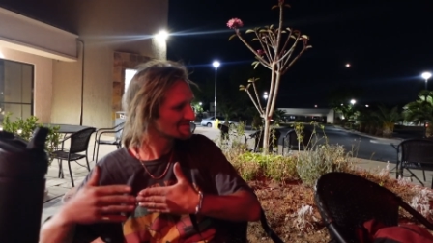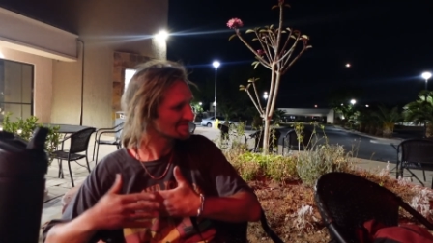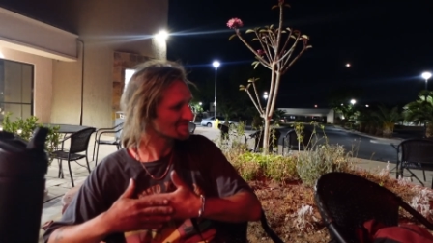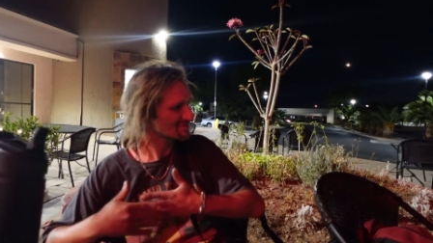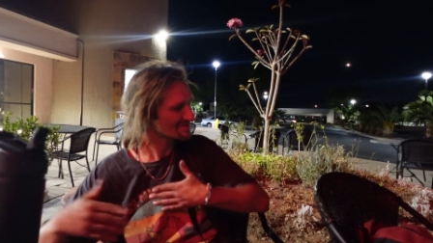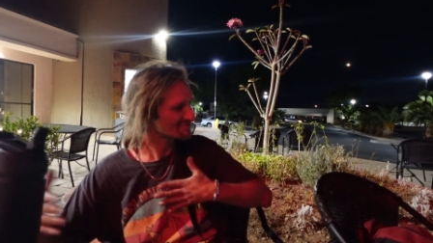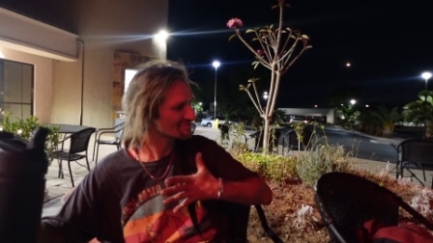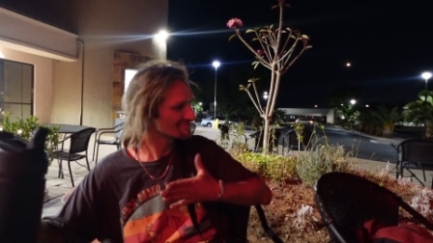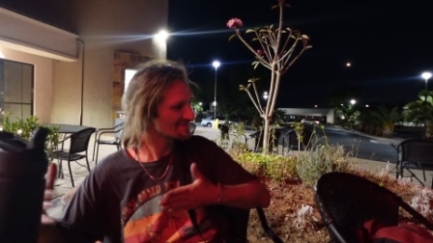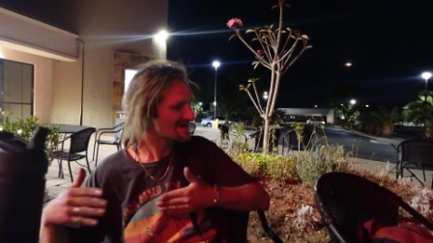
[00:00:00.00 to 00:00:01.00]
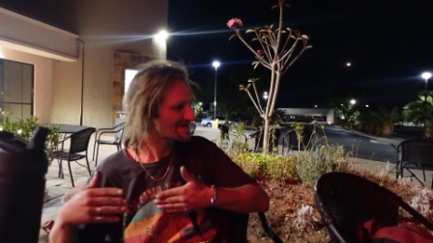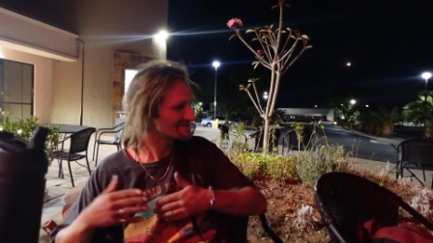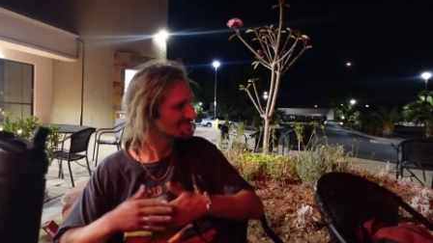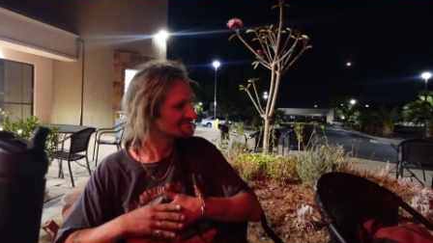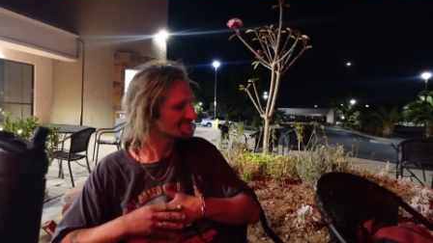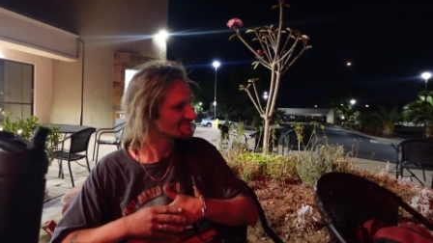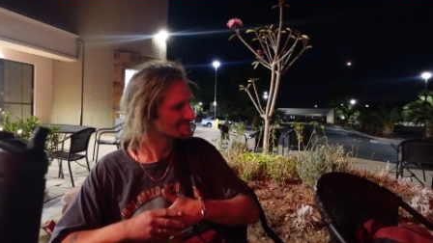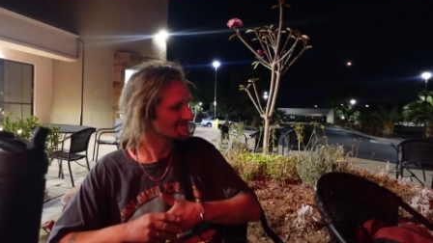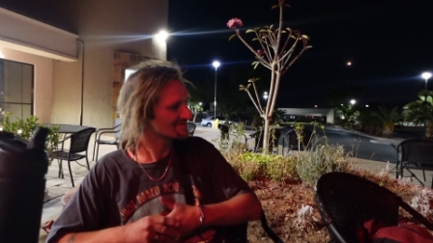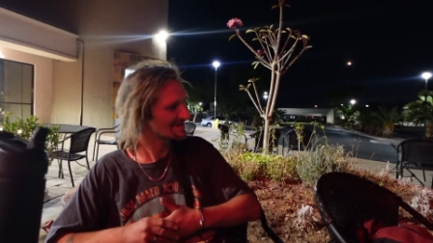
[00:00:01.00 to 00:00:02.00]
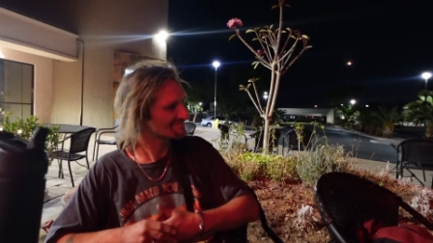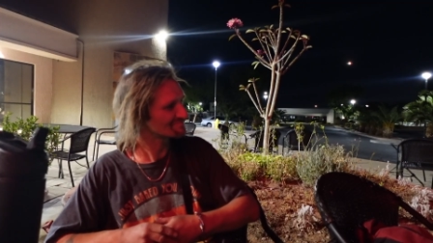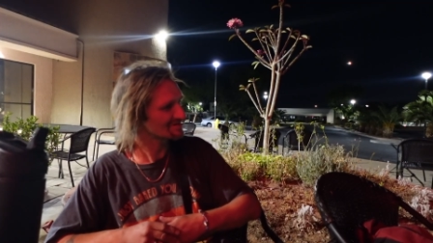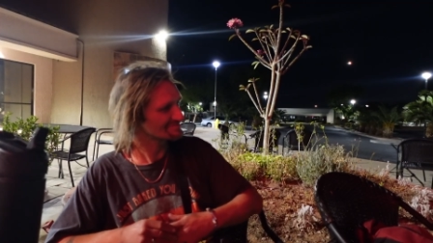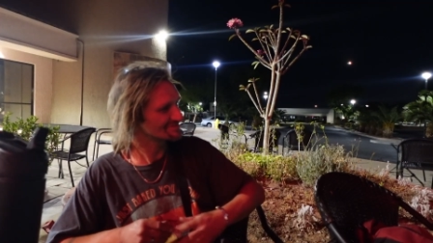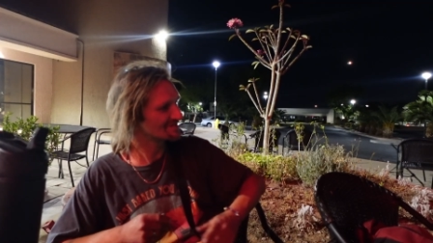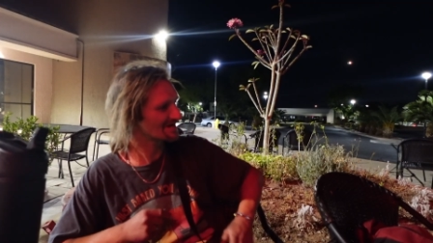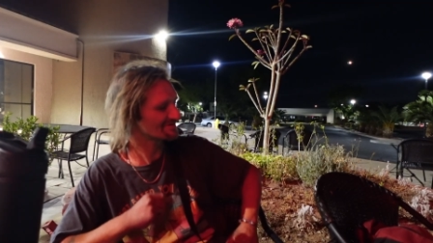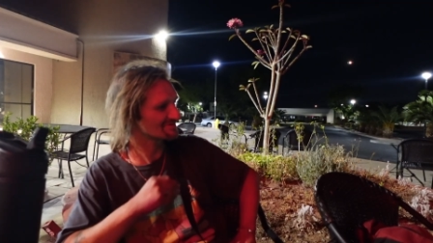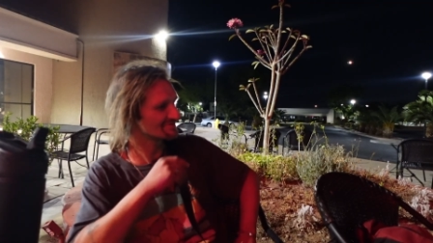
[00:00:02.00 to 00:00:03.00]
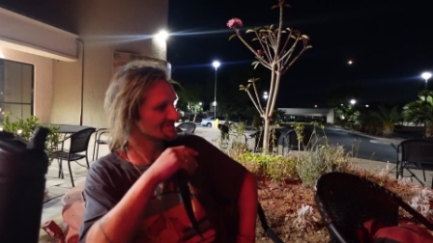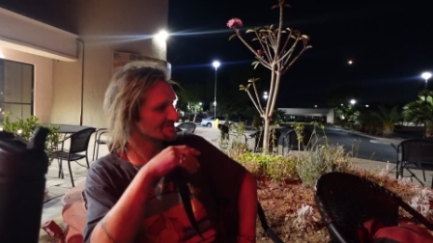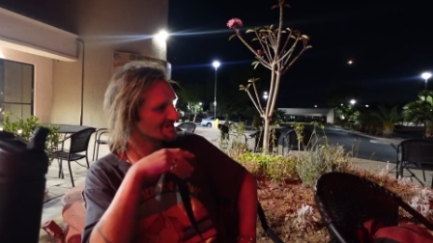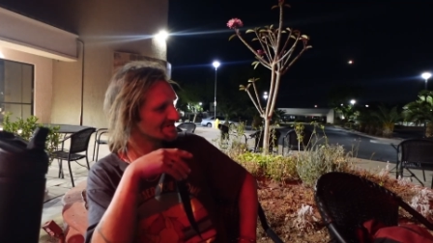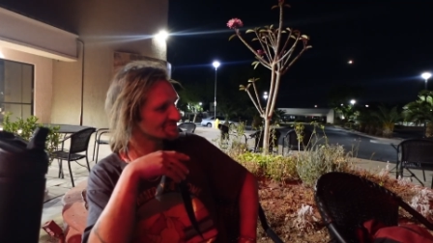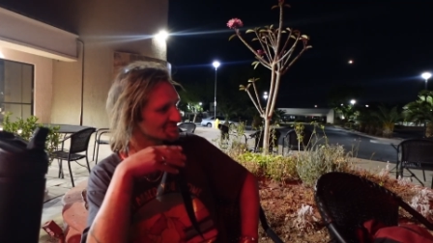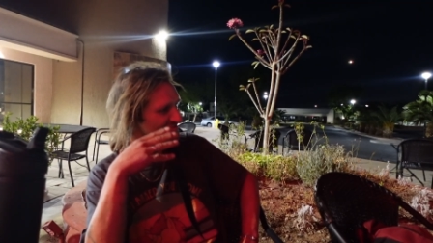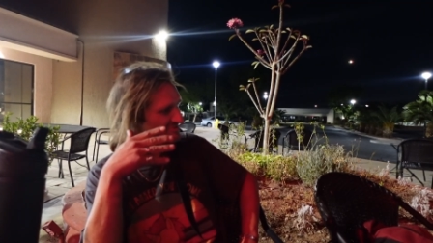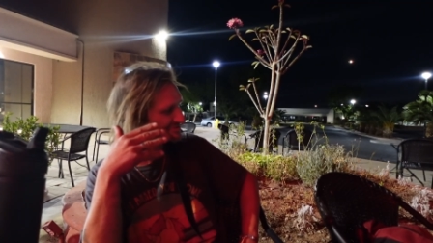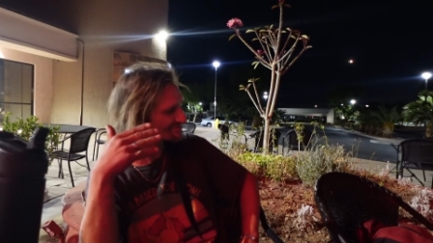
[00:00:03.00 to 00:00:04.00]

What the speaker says: like working through that, and you know, haven't probably died or OD'd yet, is because